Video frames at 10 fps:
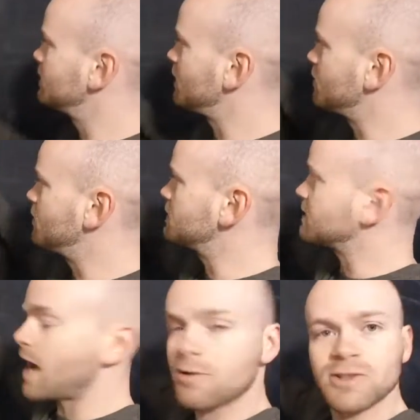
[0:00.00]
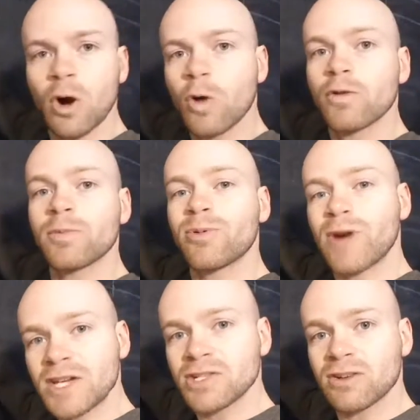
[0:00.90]
that this tire is
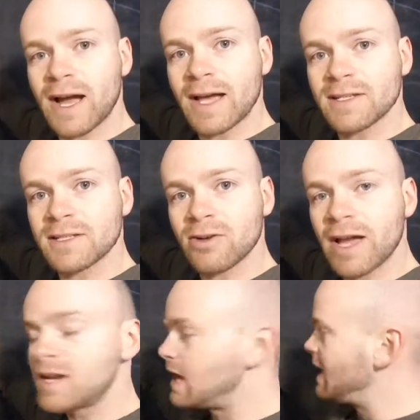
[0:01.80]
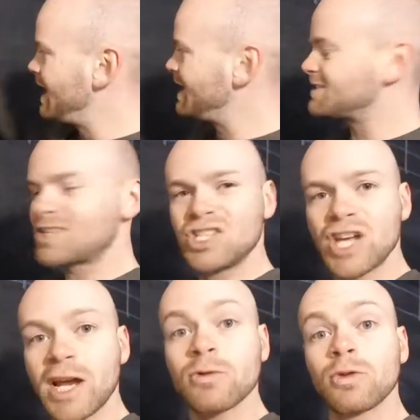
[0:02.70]
overpressurized, all right? And as a
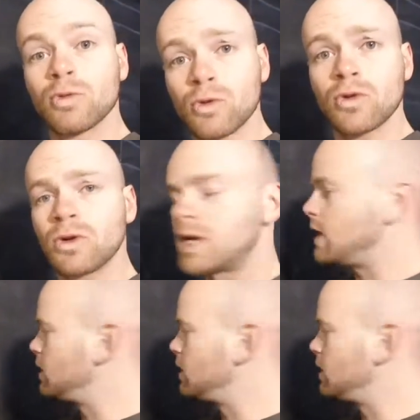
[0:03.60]
general rule,